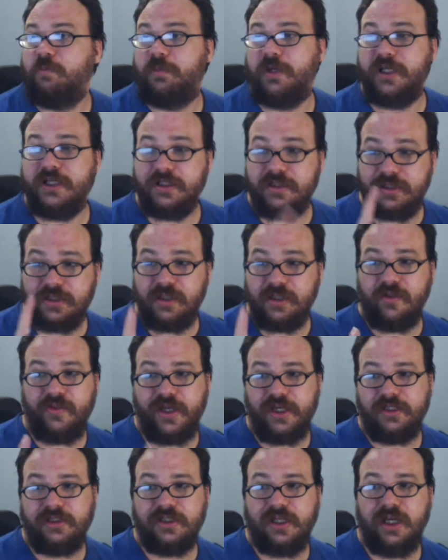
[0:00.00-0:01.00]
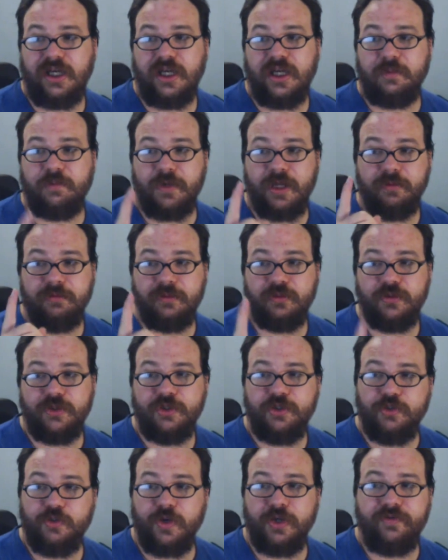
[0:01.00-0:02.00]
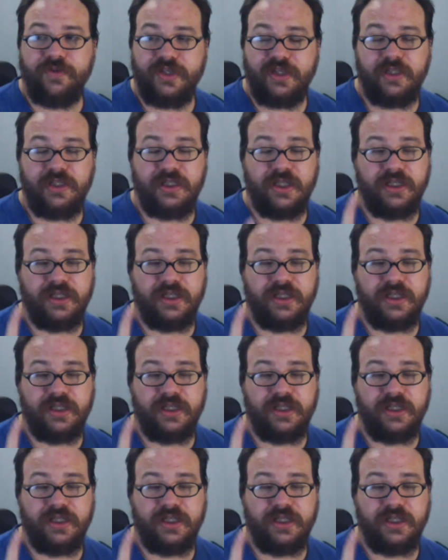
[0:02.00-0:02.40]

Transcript: But until that time, I'm going to do everything